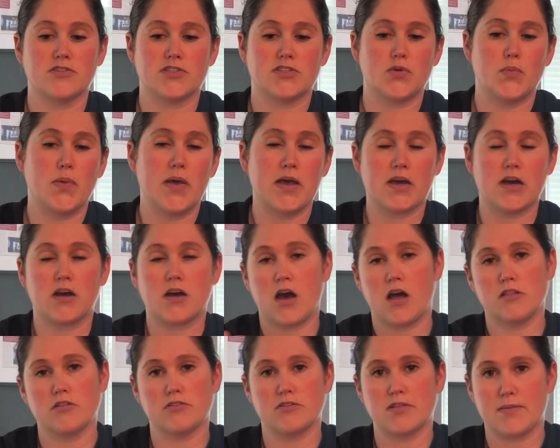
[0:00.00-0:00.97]
so pick a
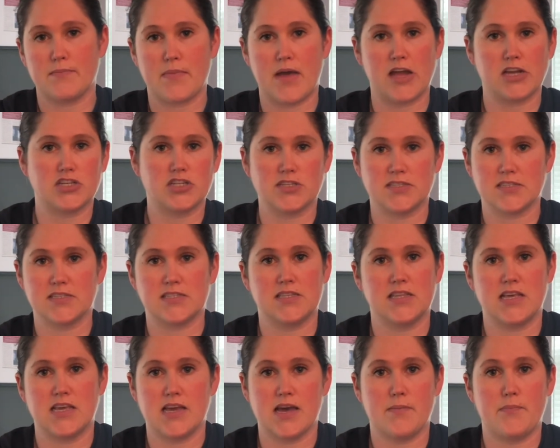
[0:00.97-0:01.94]
color that matches
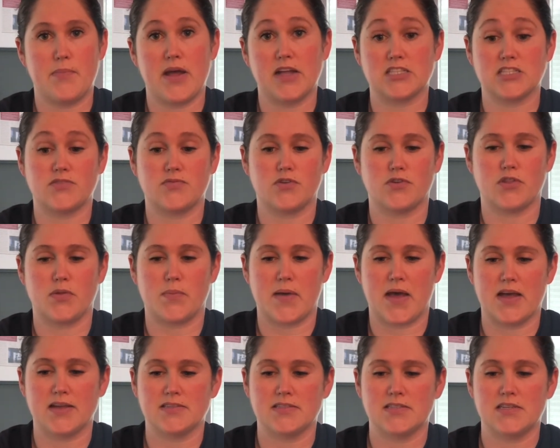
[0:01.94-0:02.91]
the pets fur the
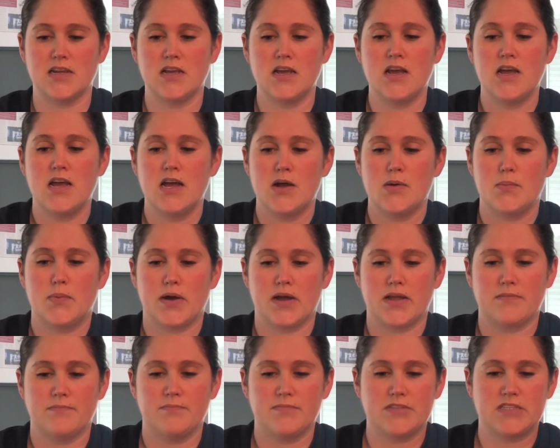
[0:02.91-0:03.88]
best.
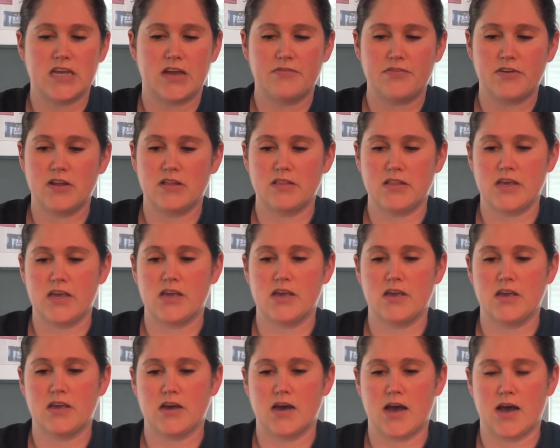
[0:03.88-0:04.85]
But
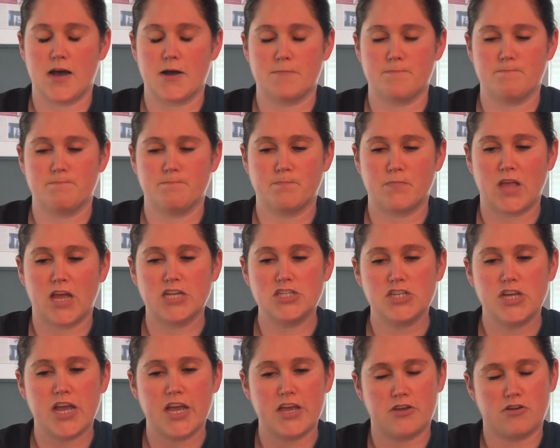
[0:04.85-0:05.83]
definitely
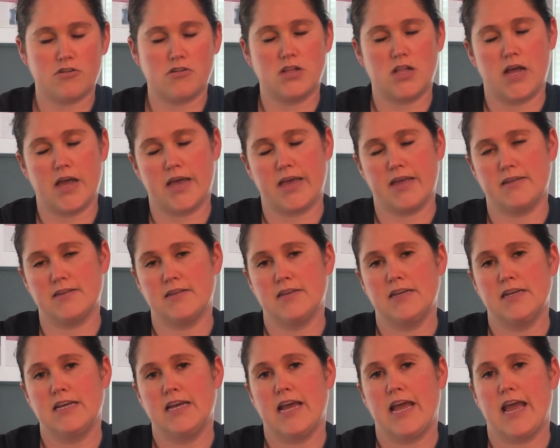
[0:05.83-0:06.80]
educate your client
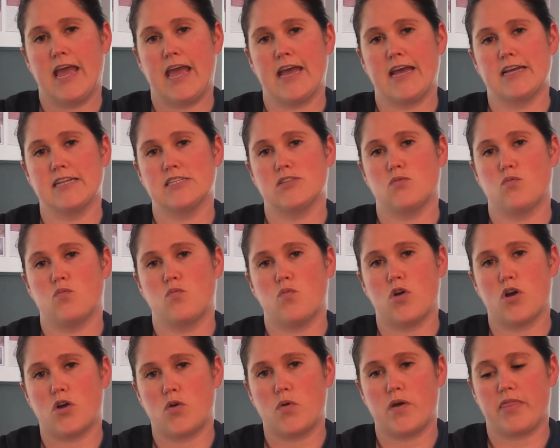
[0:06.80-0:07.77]
and
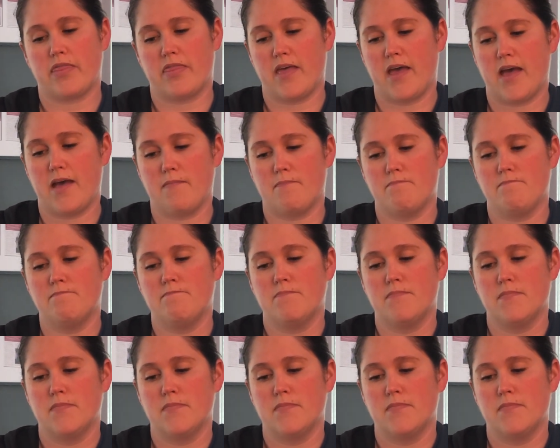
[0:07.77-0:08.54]
work with them